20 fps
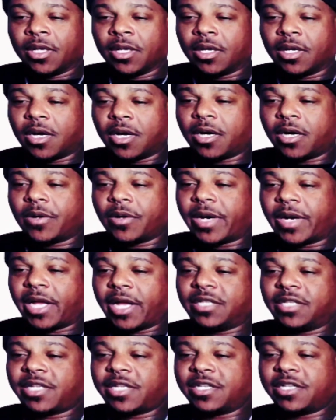All
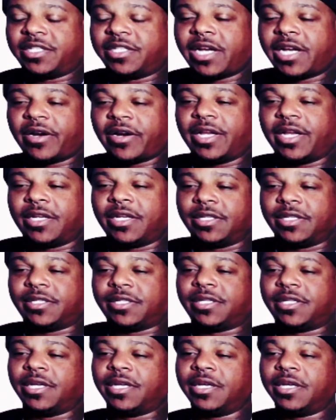right,
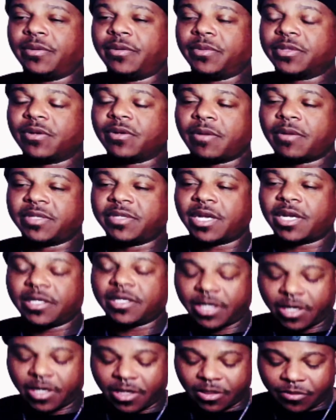Sagittarius. What's going on with
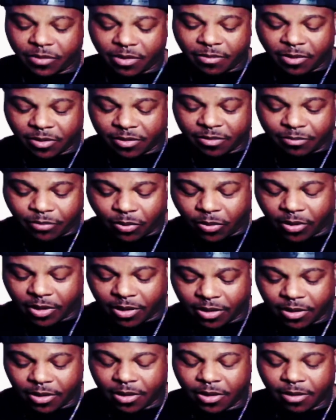Sagittarius? What are the most important
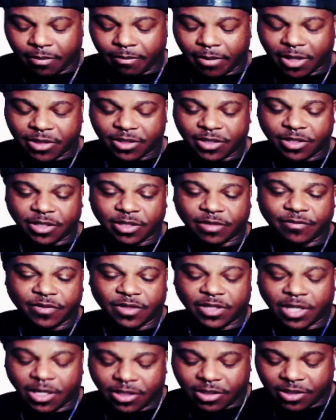messages for
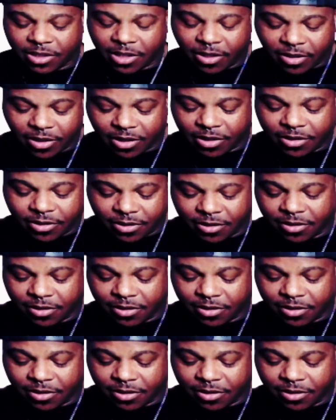Sagittarius?